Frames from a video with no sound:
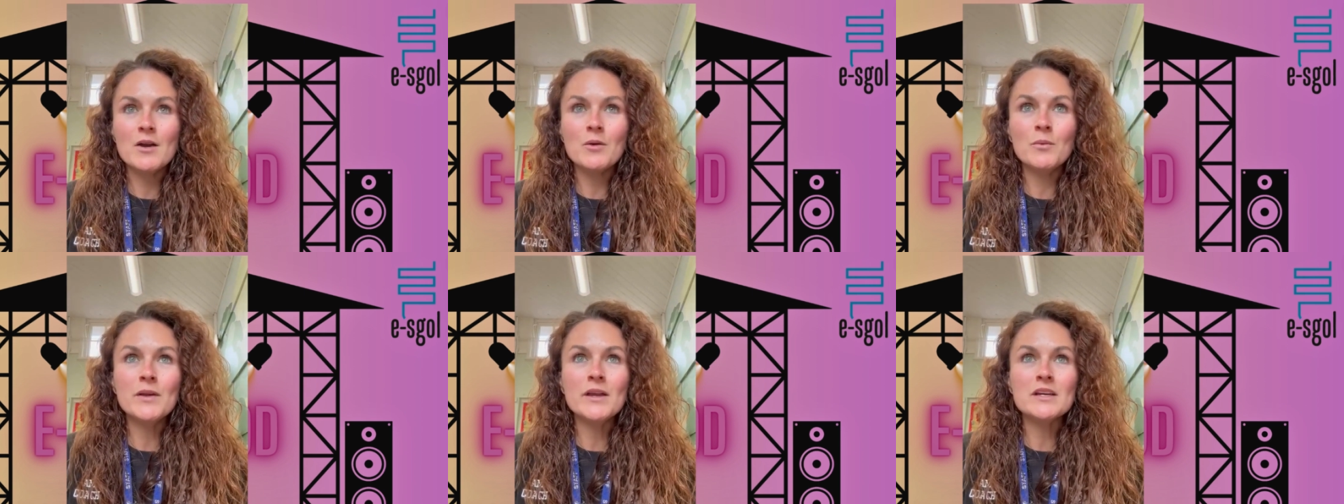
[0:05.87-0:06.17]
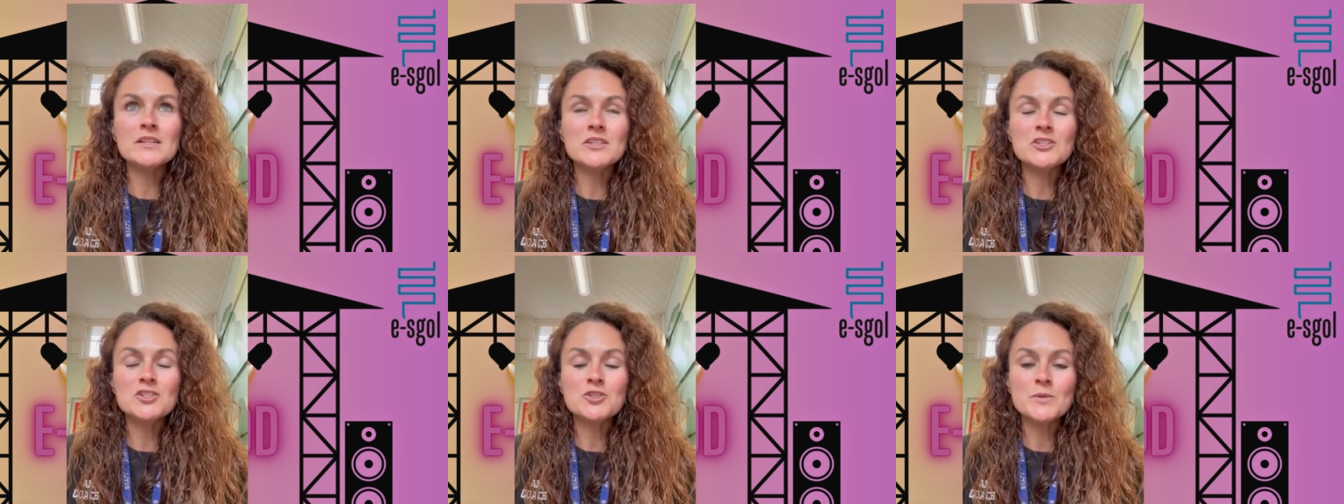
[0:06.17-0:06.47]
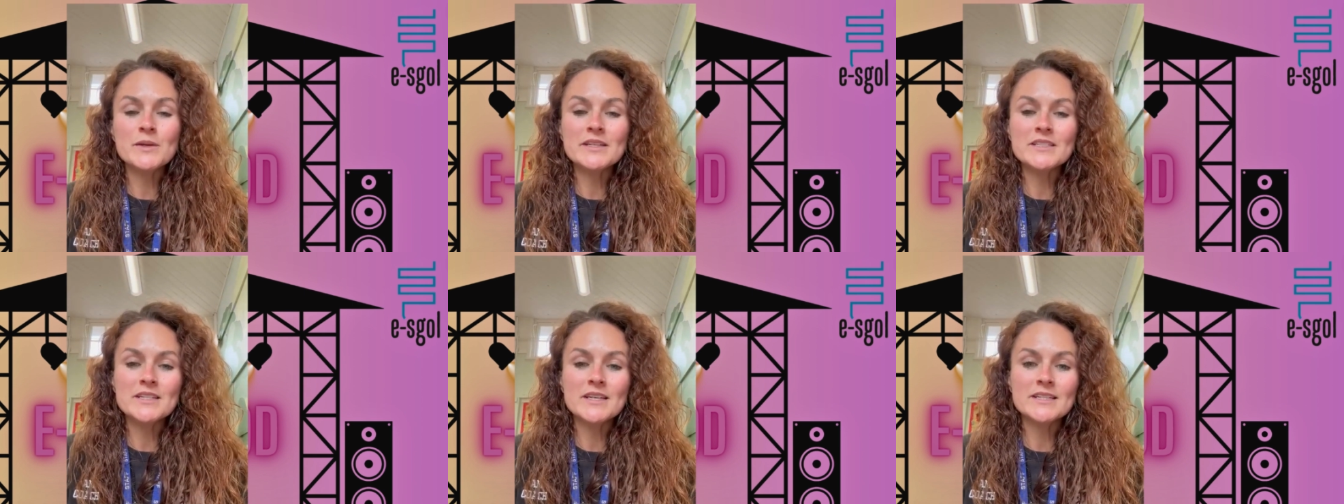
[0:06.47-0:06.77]
We are
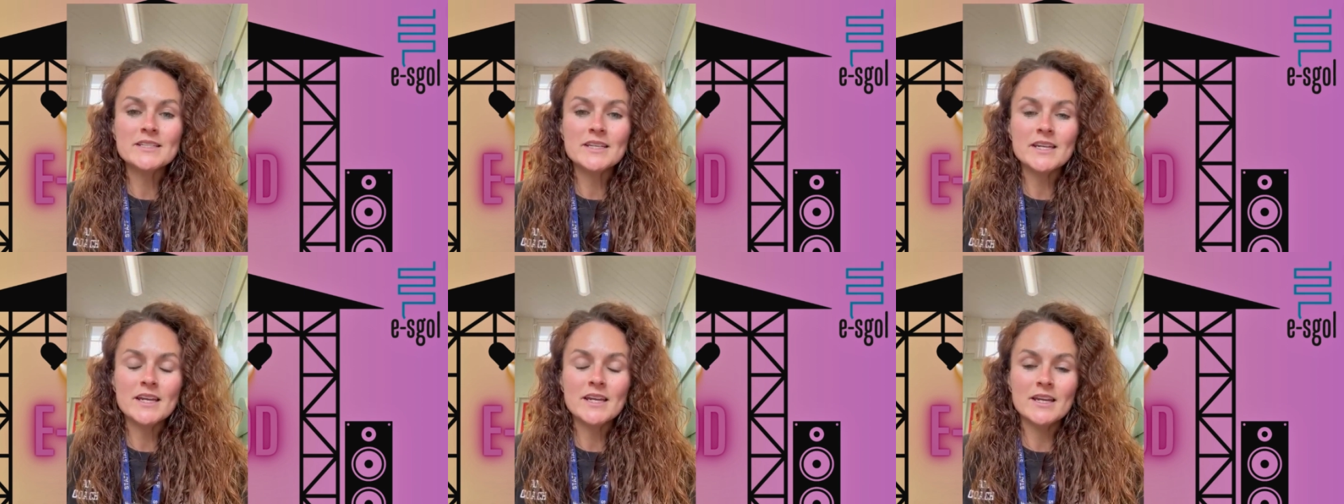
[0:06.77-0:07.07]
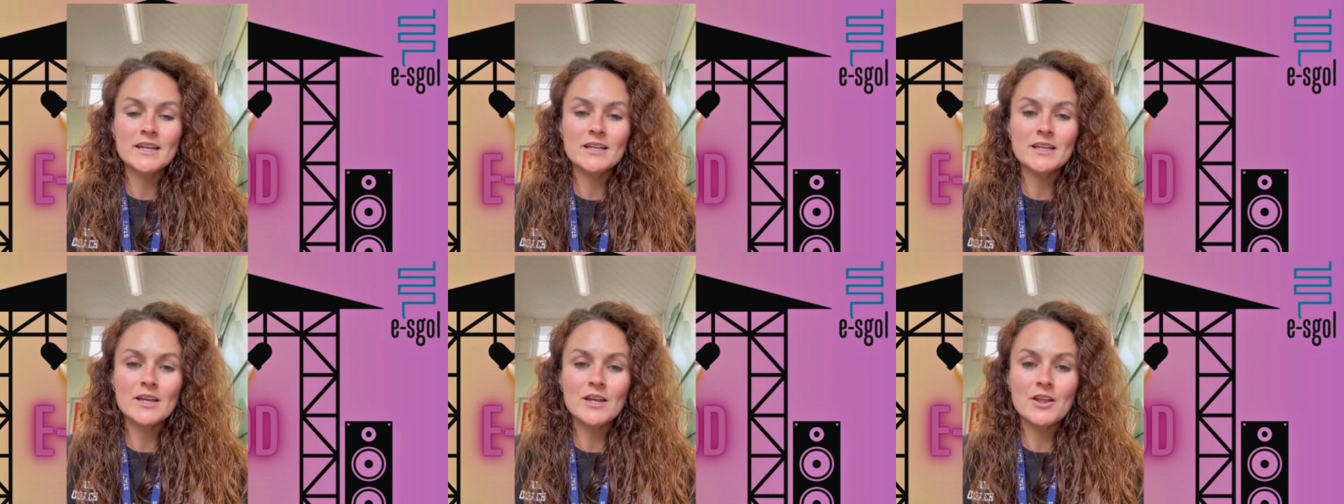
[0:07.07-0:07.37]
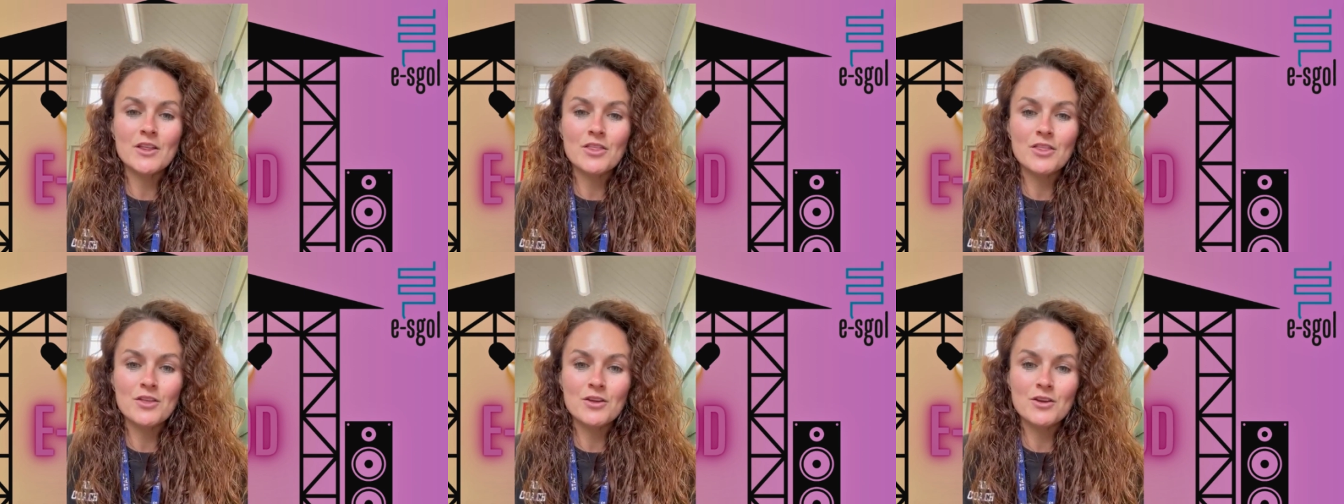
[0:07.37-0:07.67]
situated in
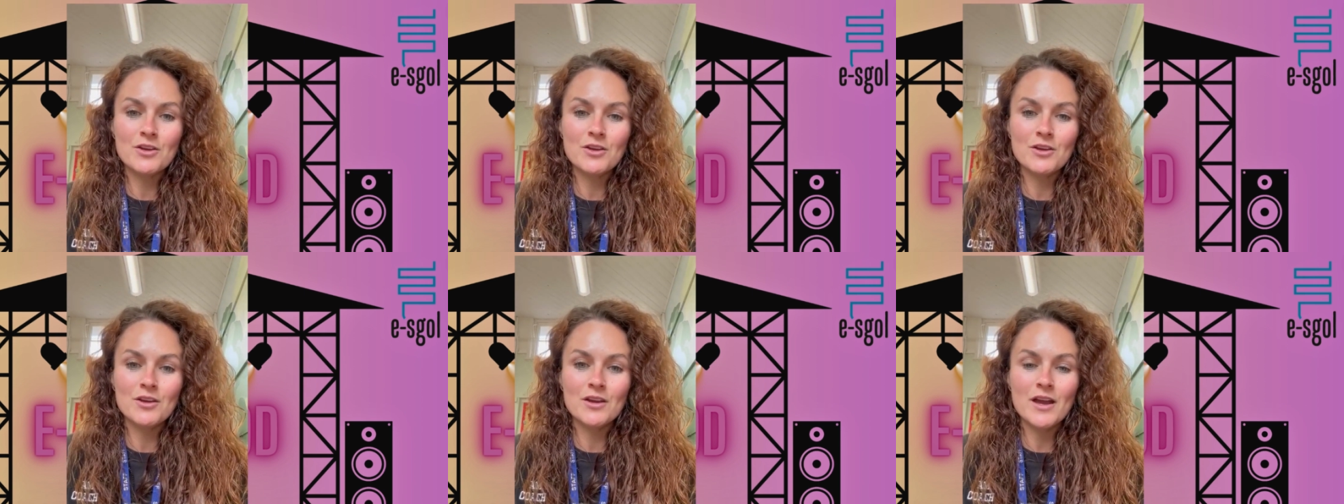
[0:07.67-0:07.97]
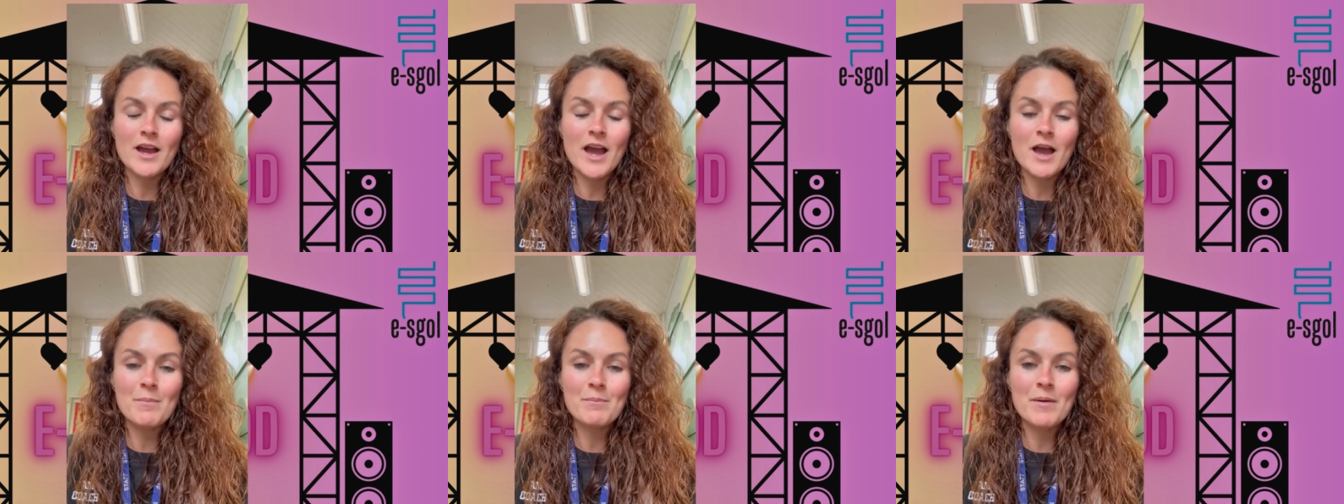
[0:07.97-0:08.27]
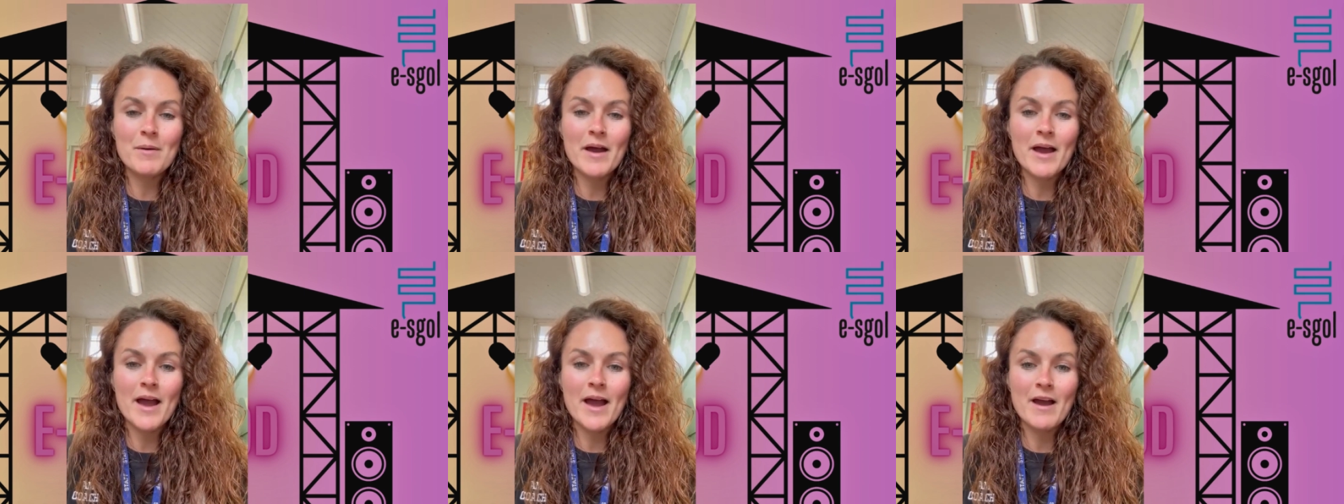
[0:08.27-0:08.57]
the
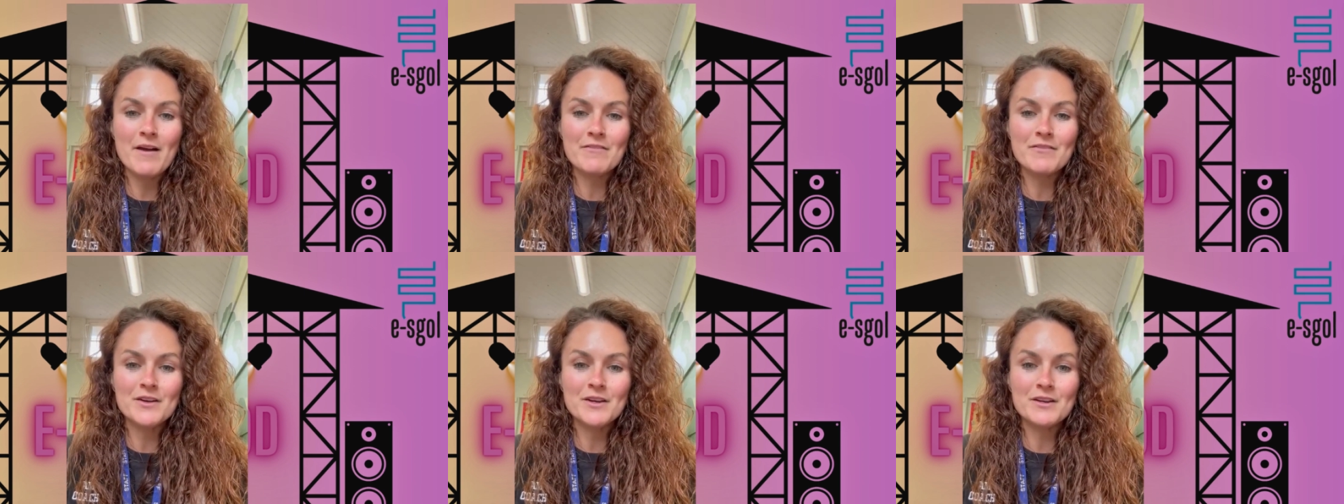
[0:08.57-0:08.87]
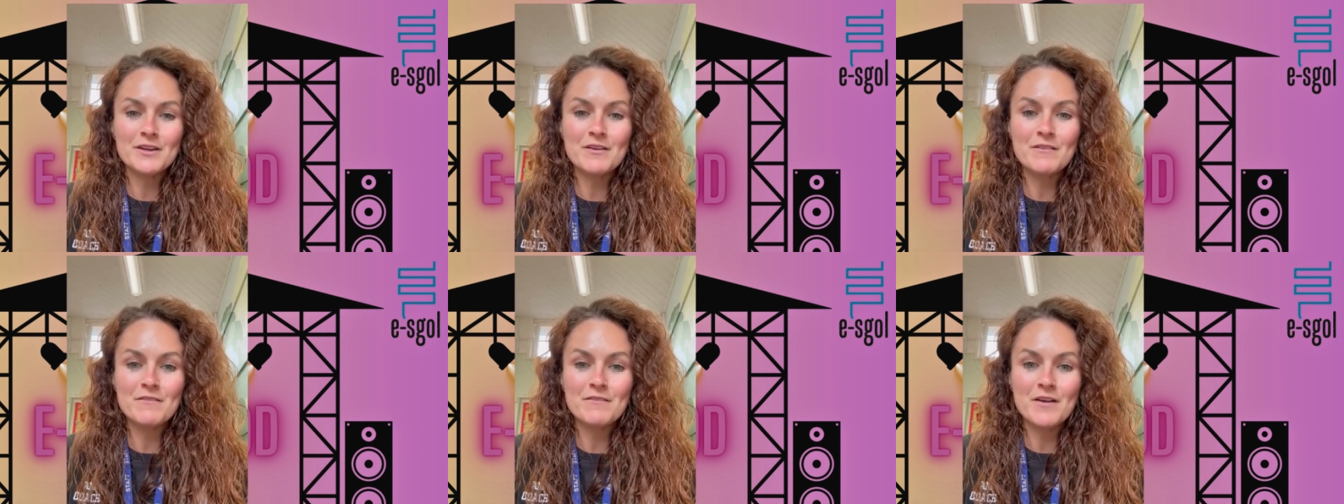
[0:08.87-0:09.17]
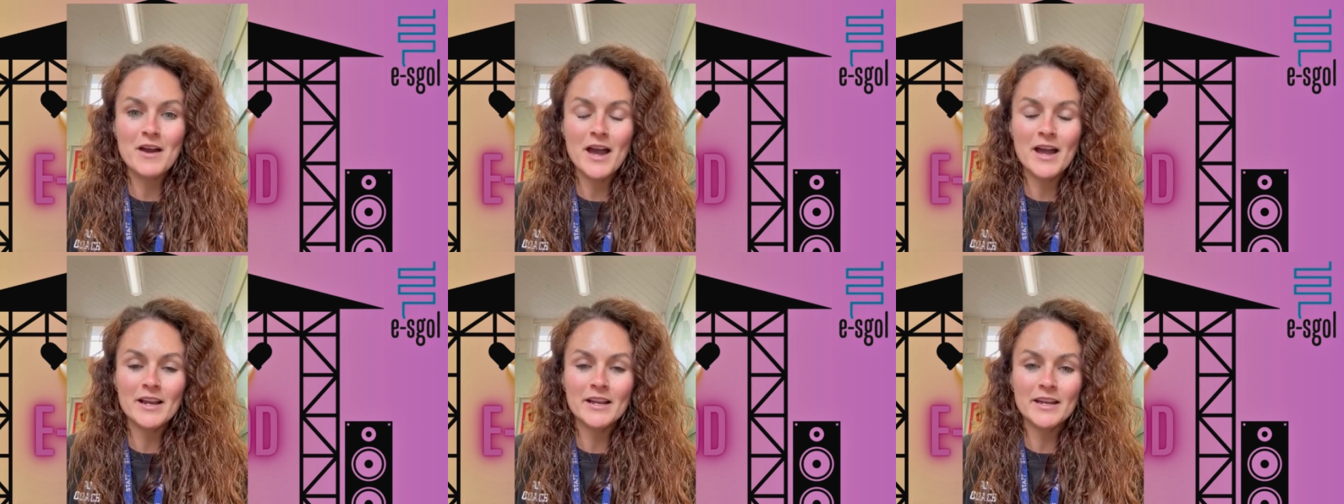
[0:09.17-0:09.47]
Upper Avon
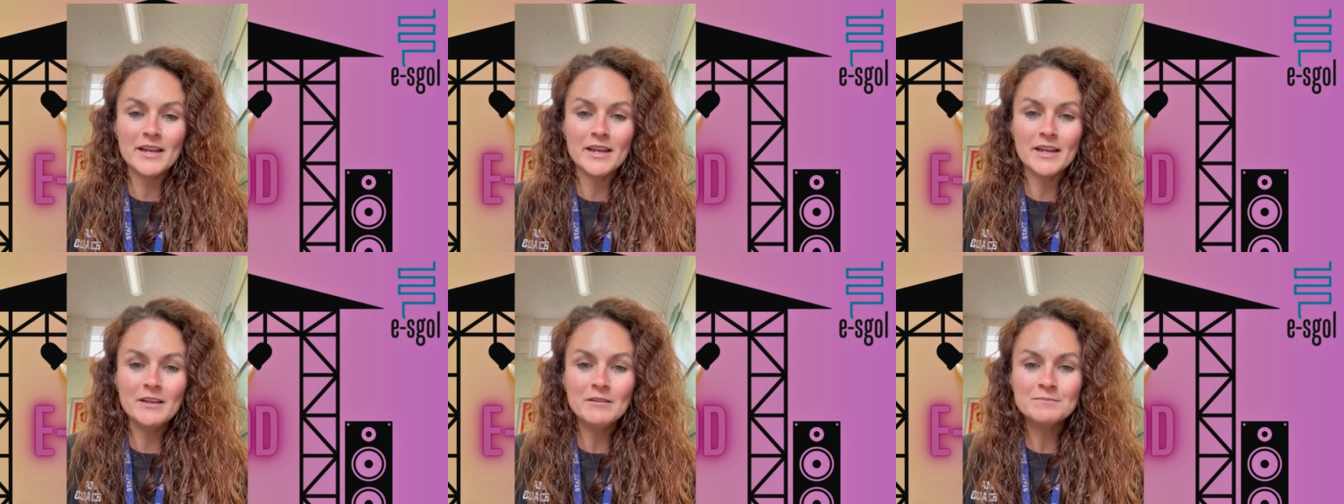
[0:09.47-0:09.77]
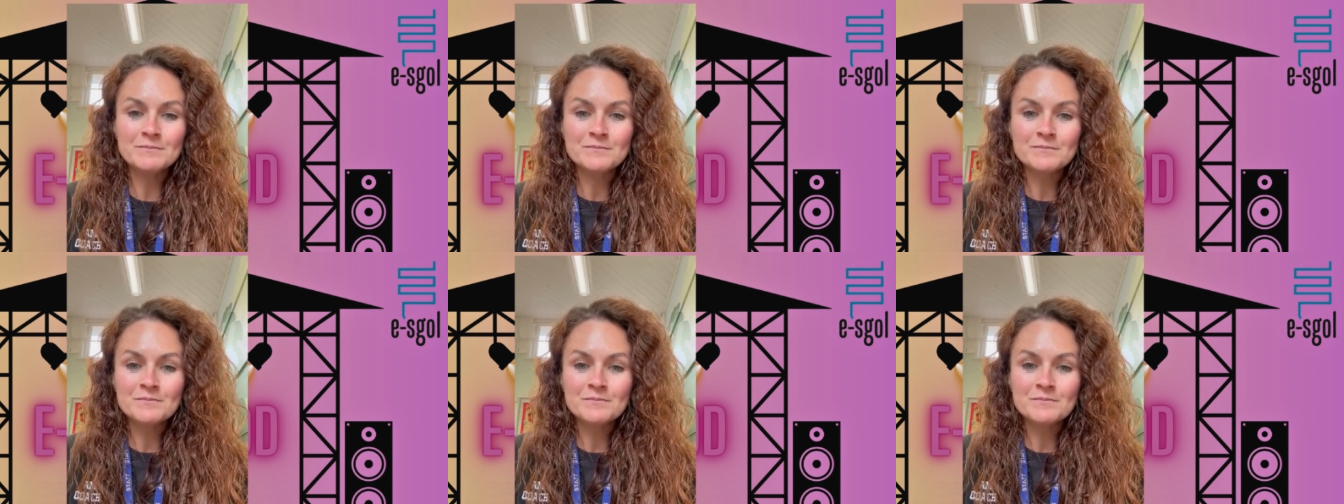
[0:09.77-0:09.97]
Valley.